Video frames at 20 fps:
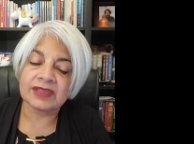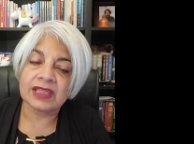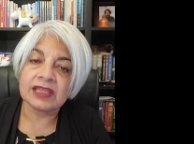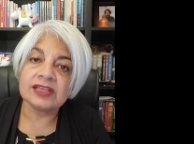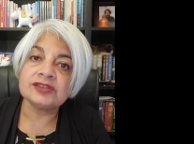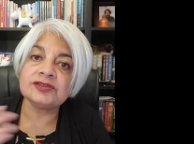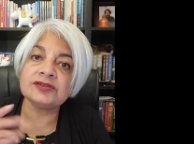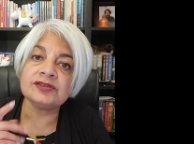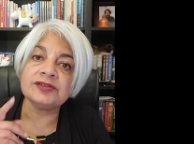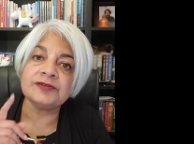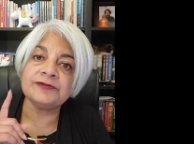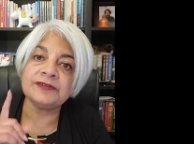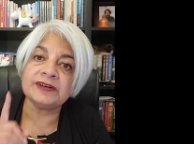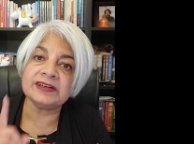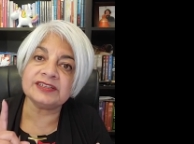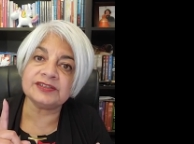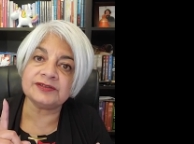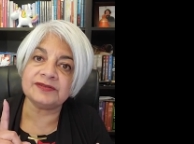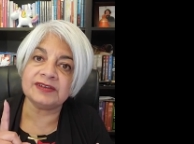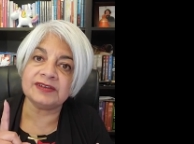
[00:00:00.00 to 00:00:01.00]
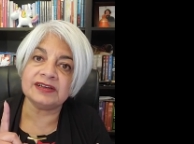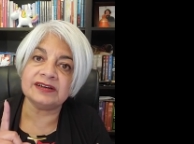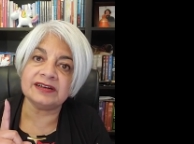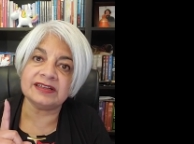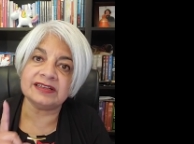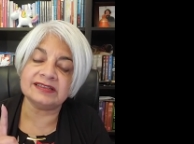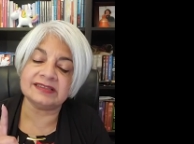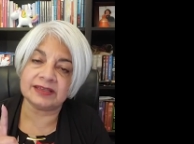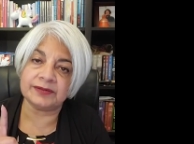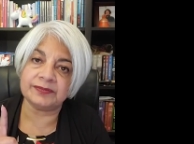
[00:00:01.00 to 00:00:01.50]
So the first fear
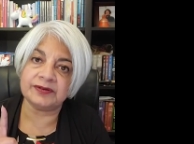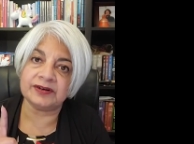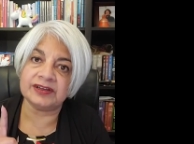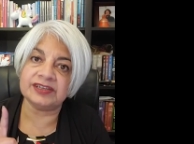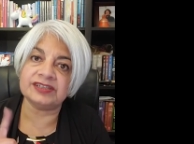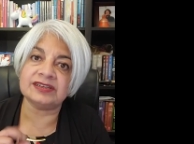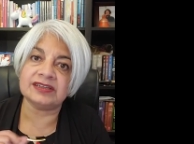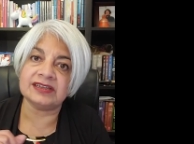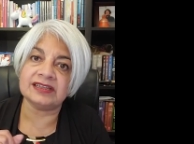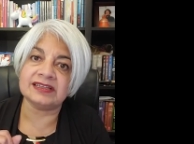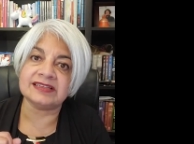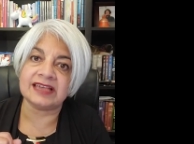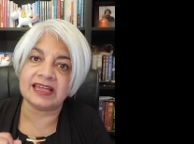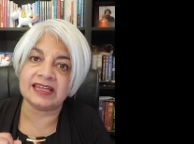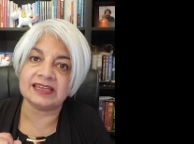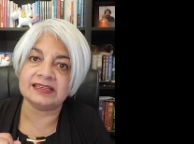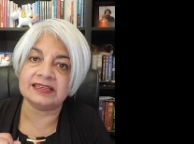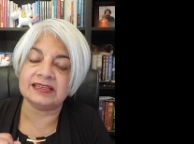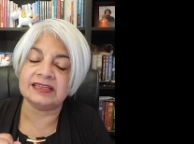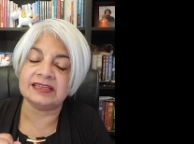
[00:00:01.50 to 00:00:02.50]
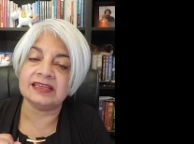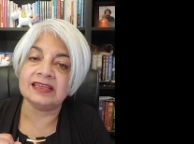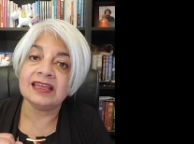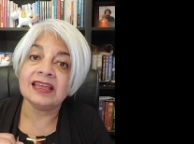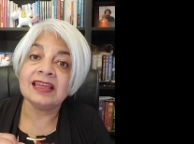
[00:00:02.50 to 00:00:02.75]
is separation anxiety.